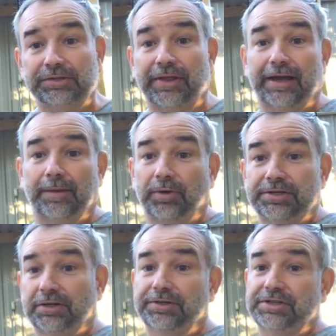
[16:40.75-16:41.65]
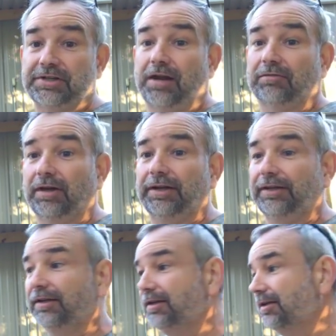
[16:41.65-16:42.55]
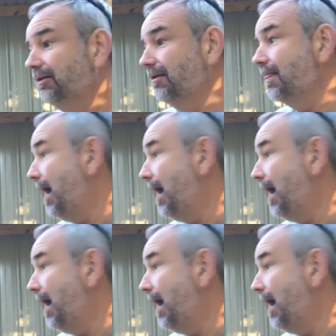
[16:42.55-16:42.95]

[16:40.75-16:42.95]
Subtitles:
to that compressor because it's not running. I